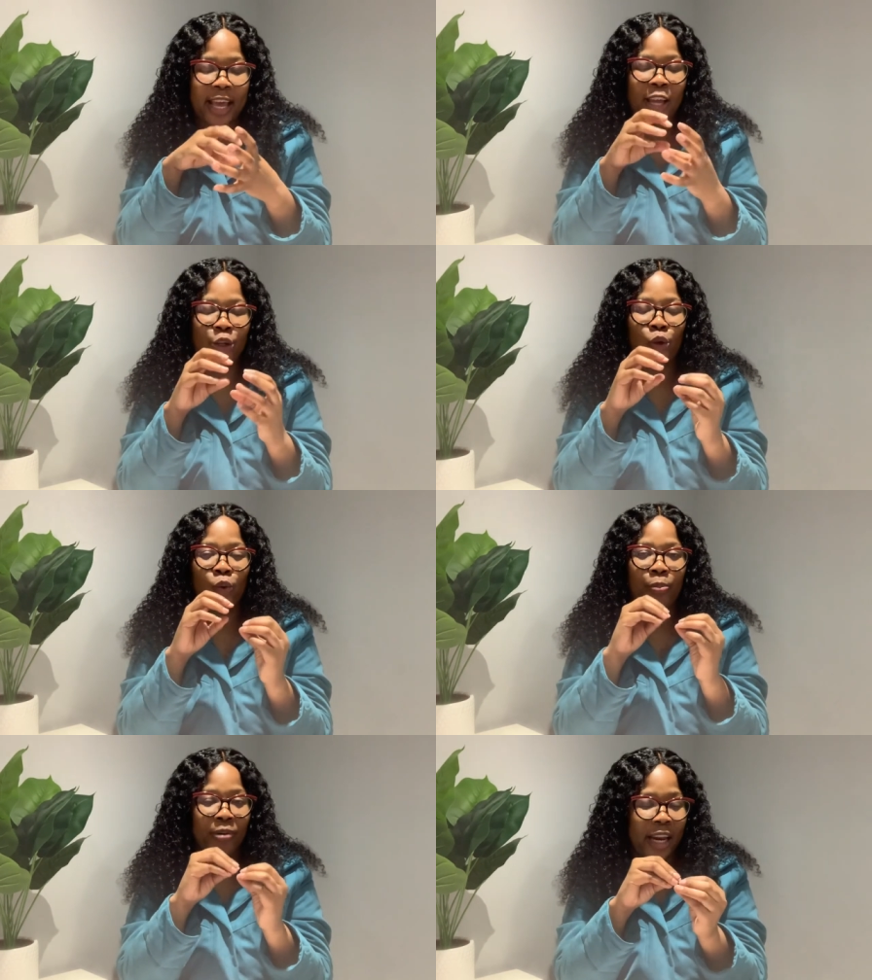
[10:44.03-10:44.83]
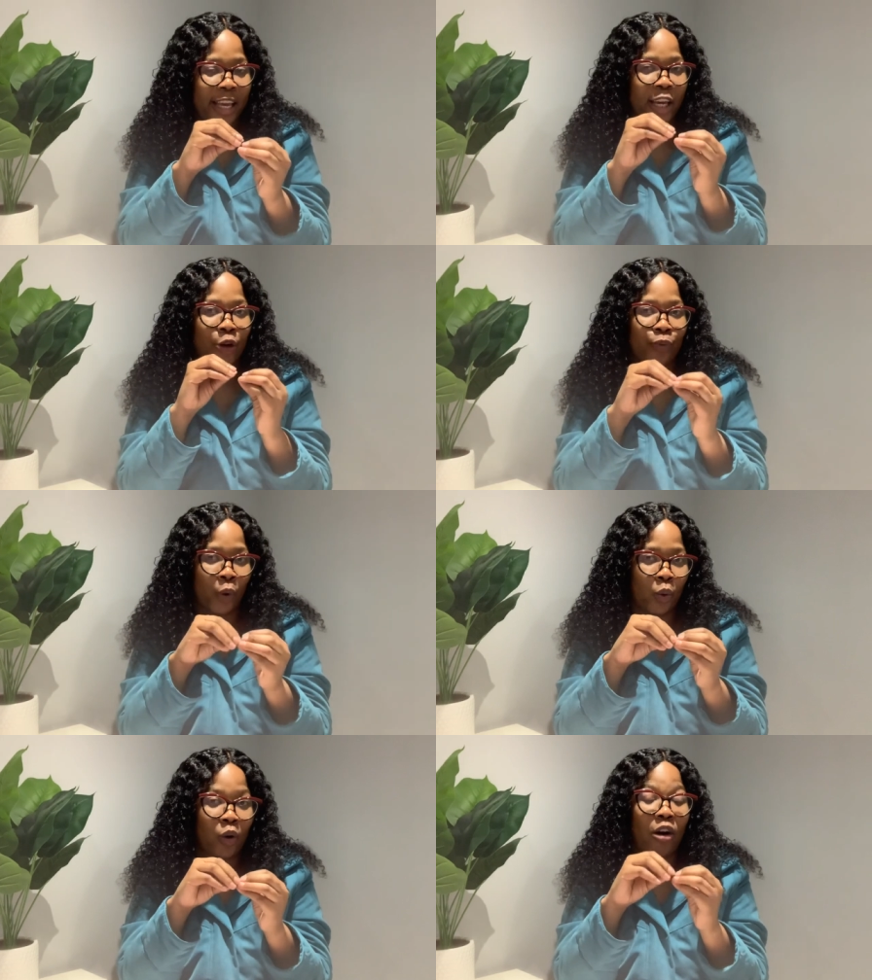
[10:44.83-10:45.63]
and you play a
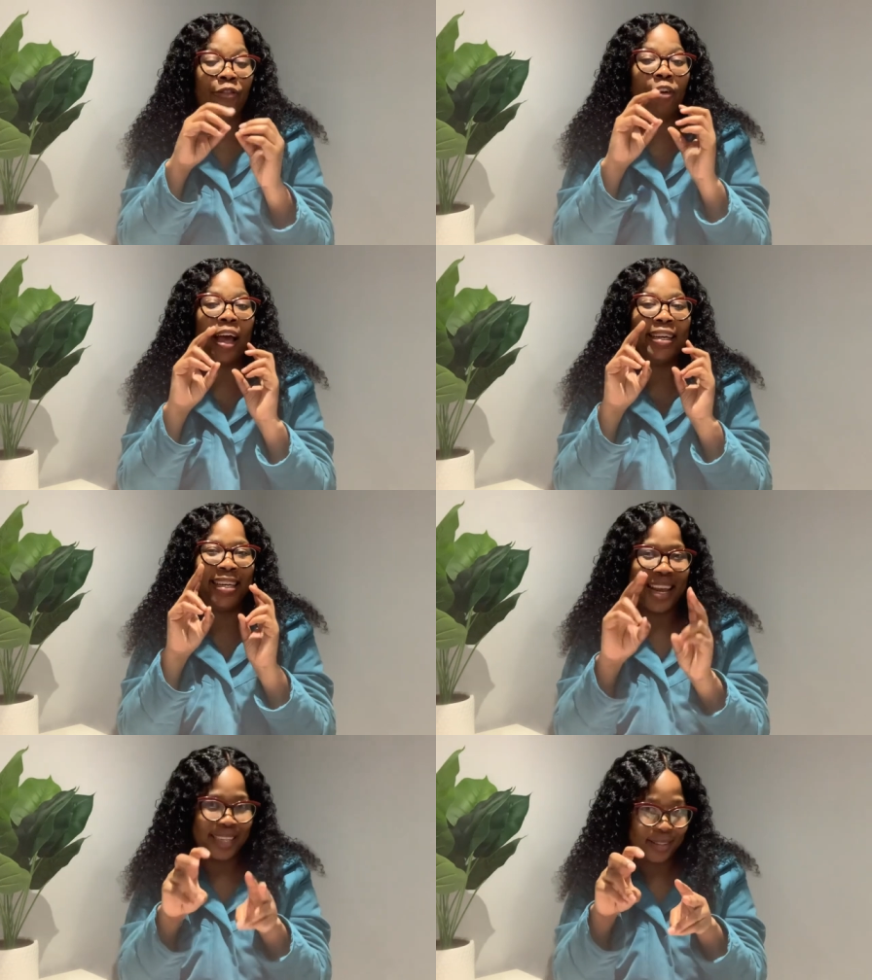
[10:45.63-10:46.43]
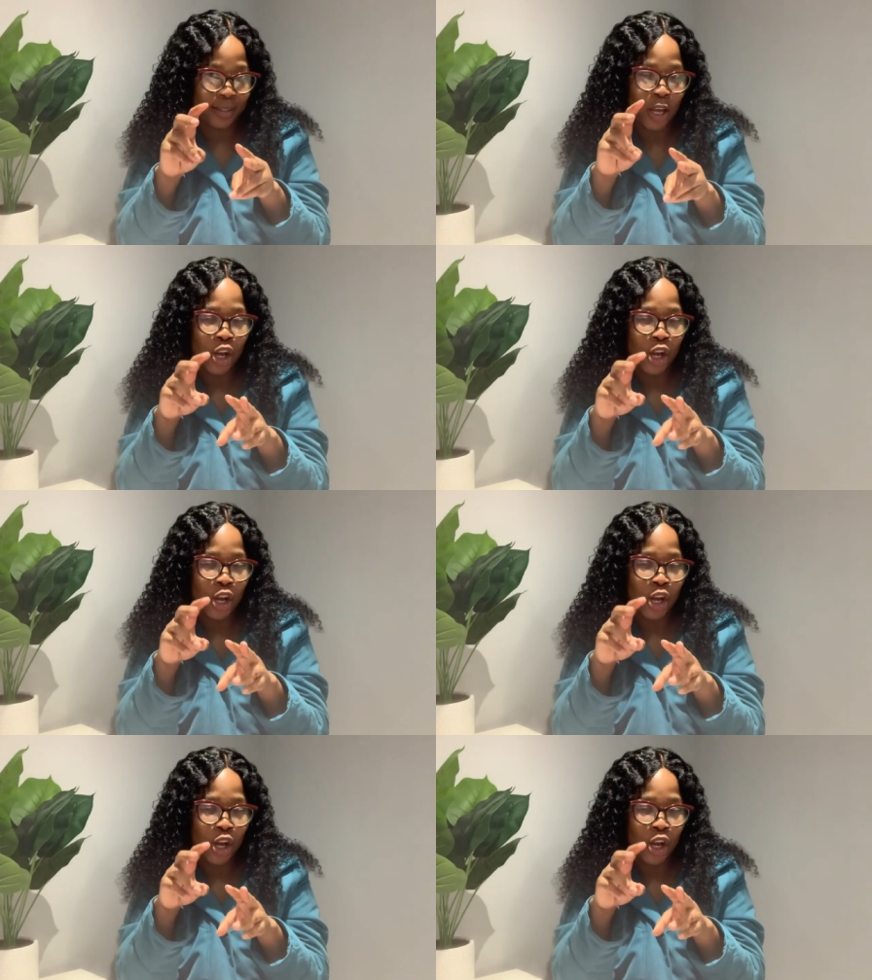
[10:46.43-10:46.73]
role of a nurse.